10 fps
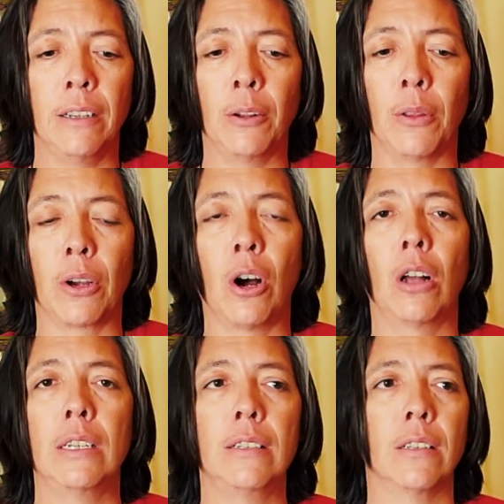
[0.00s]
you know, the
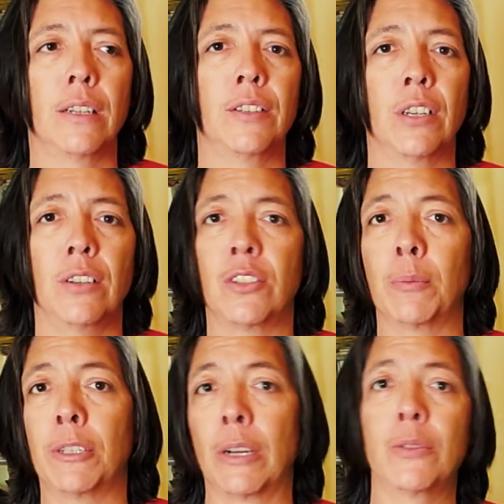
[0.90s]
calling to, let's say,
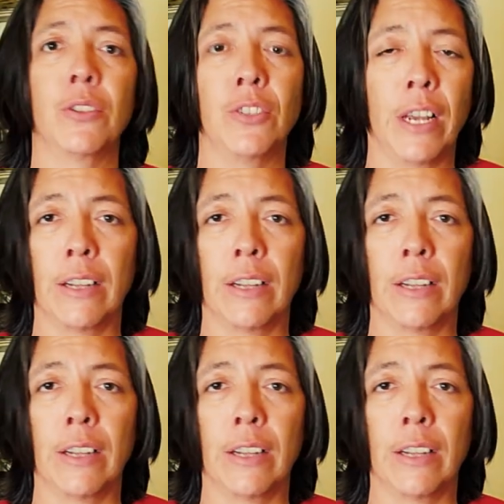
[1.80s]
someone else's